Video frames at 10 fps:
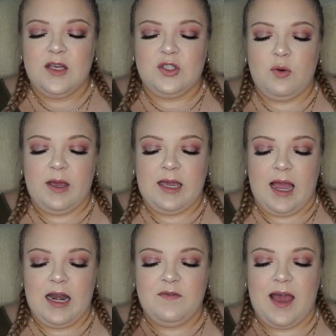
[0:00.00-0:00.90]
So I
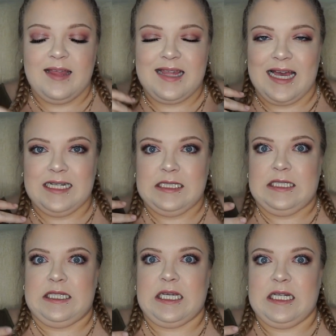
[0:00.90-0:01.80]
kind of had that
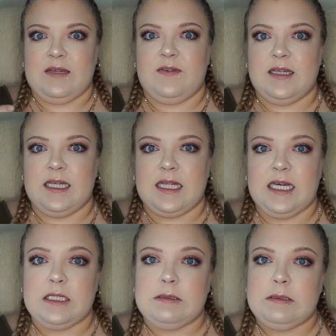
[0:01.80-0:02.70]
sickening feeling
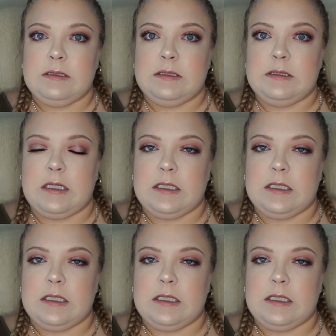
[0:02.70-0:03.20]
like, ooh,